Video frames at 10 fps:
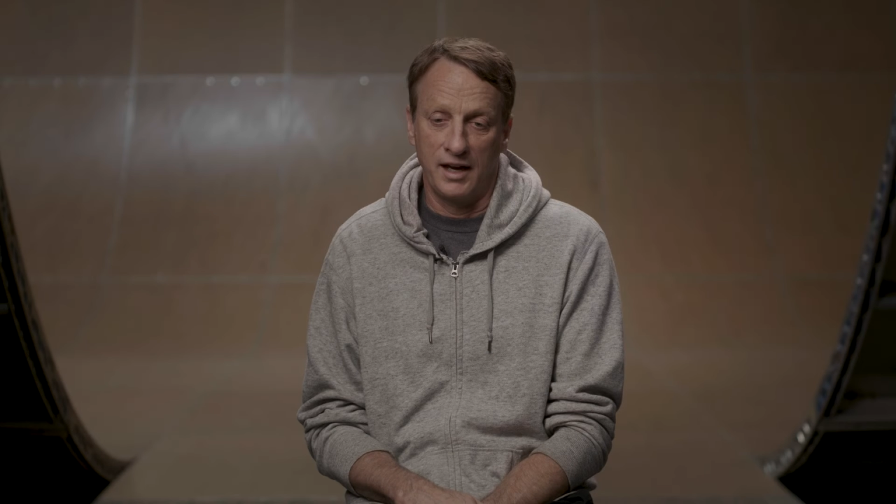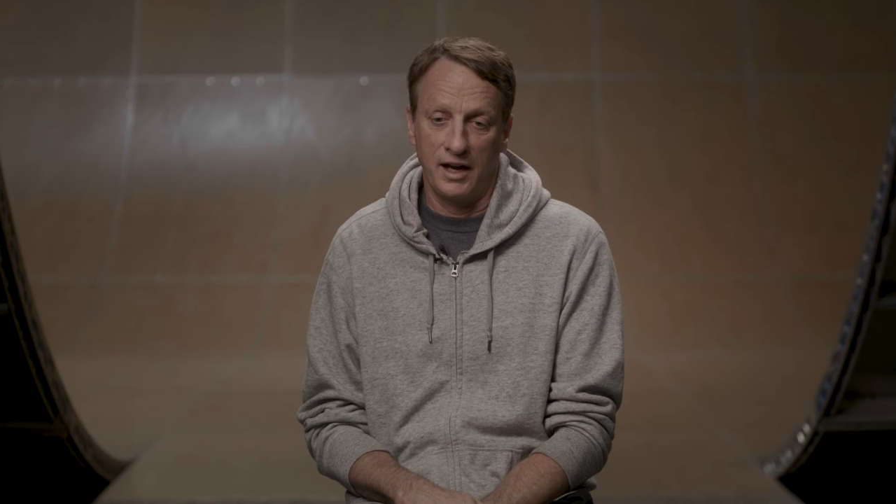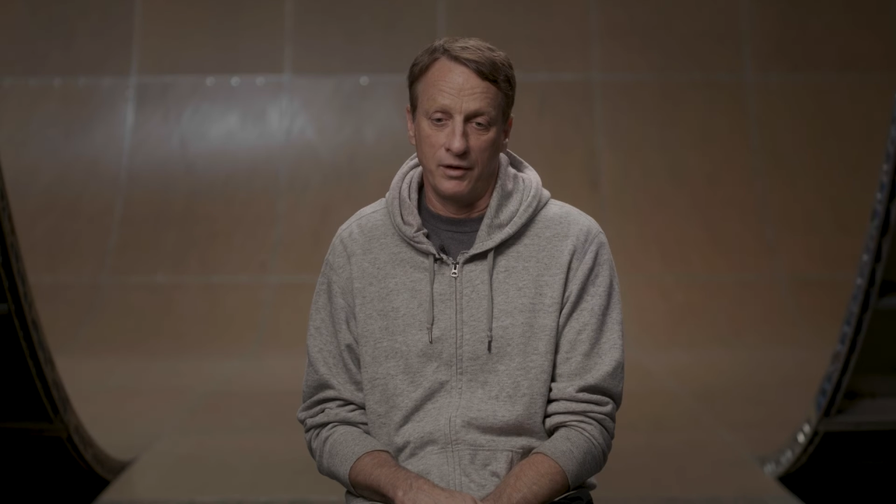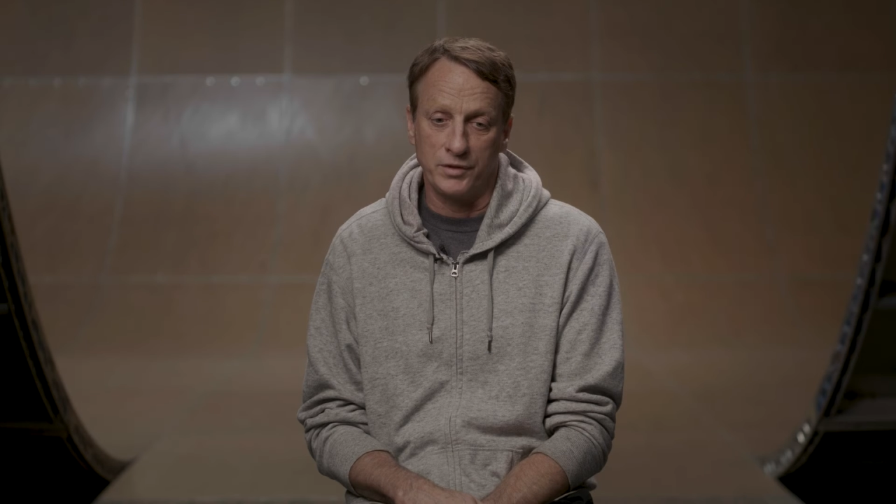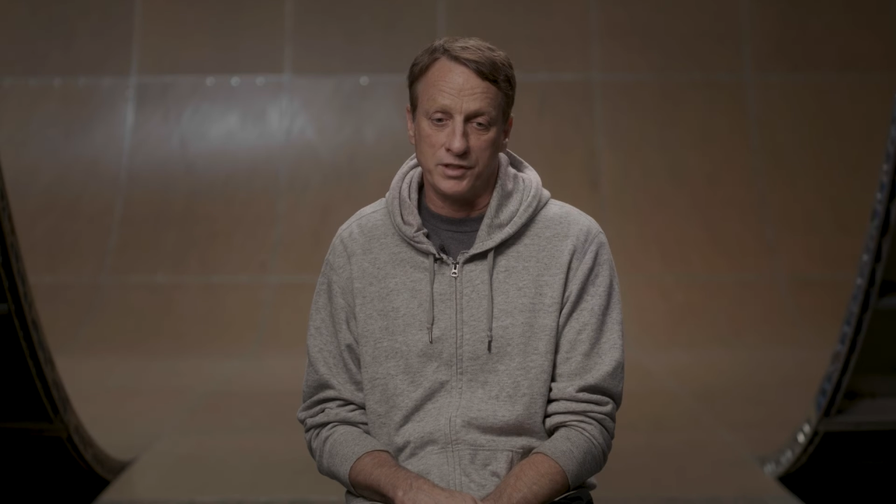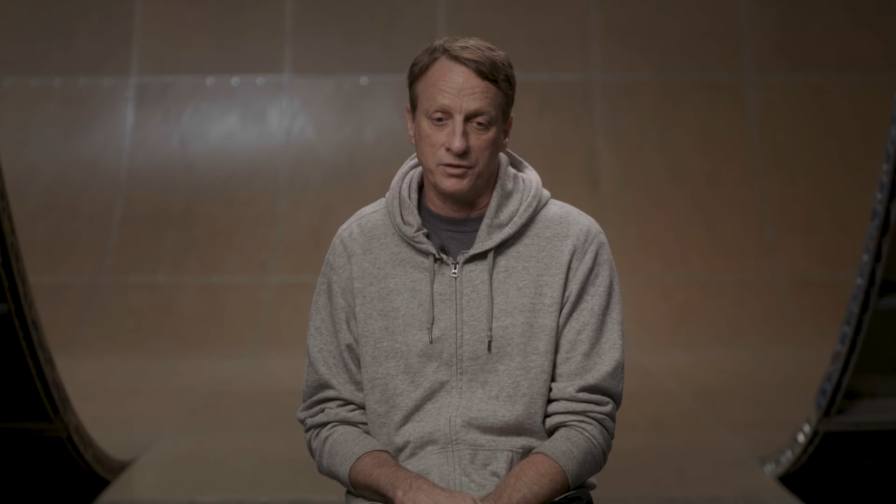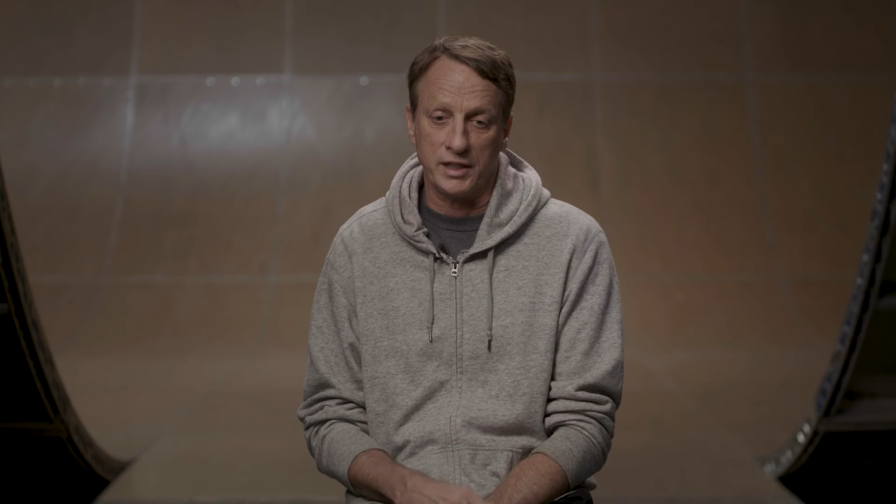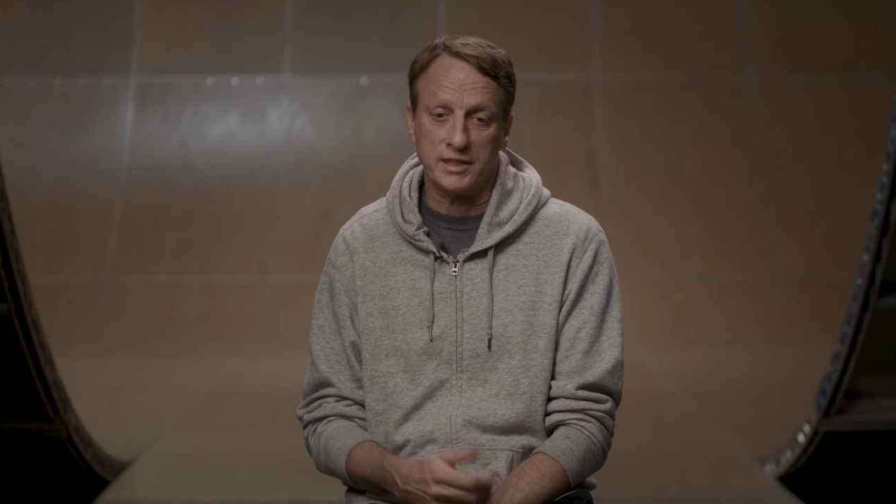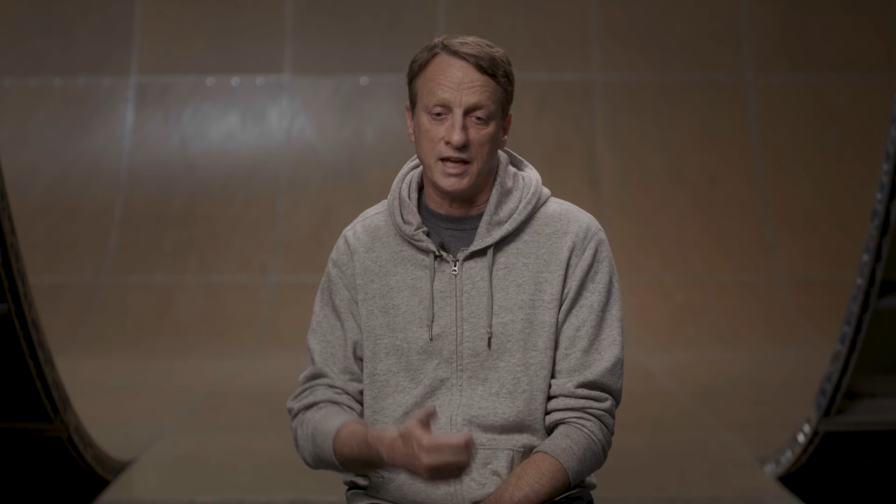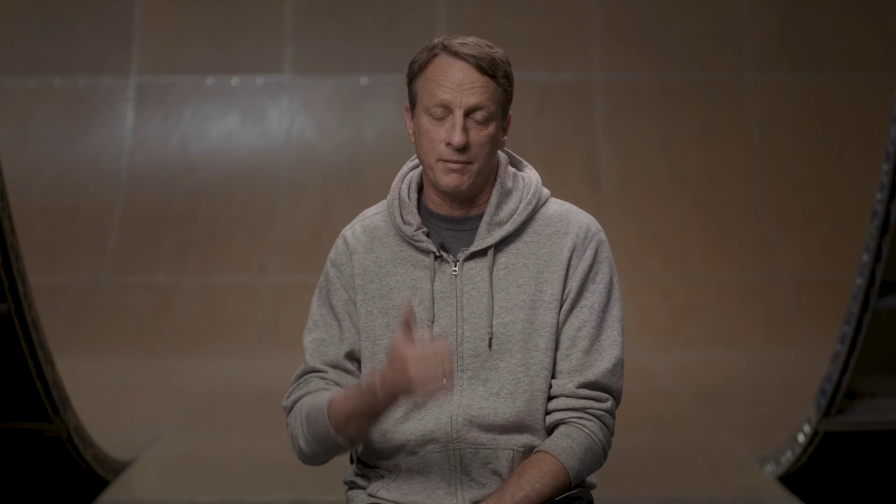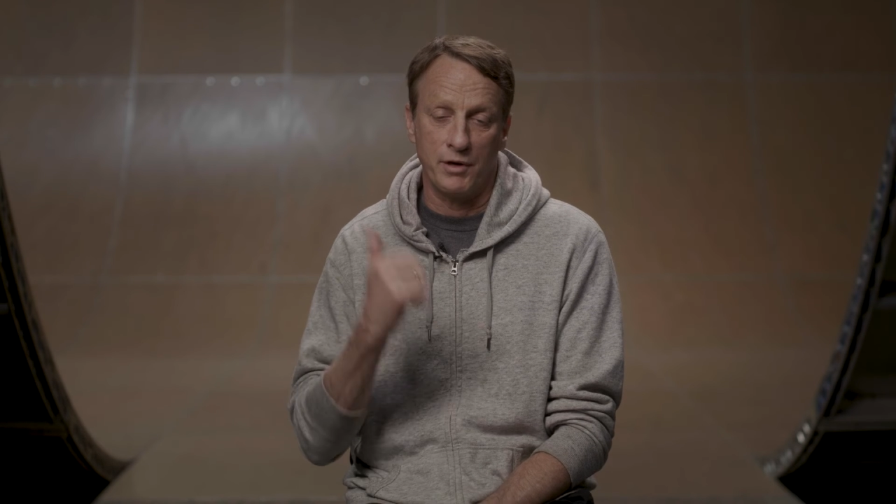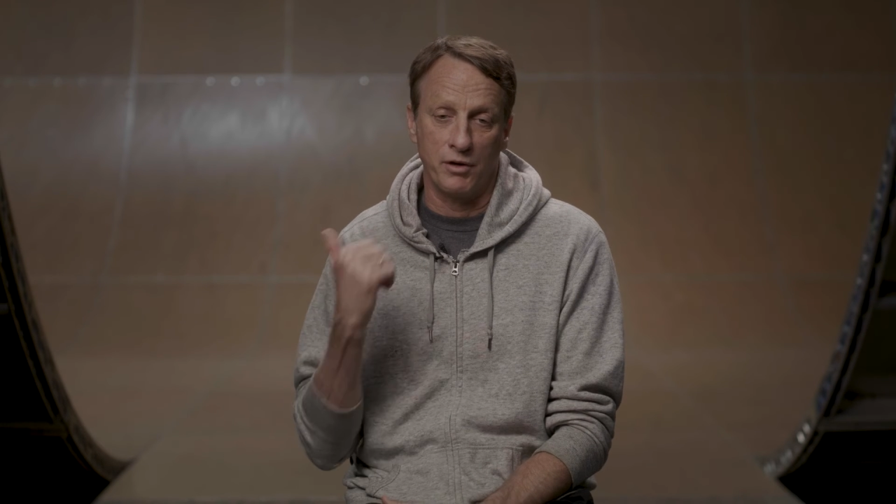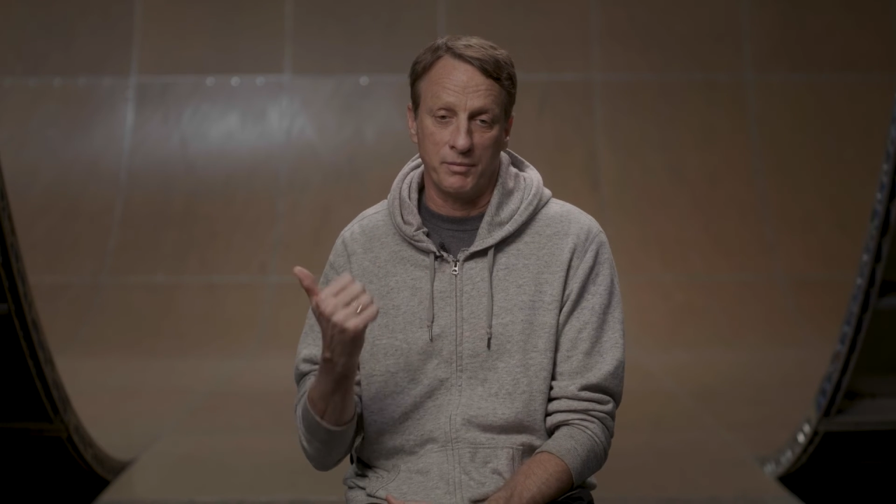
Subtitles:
I was doing a demo in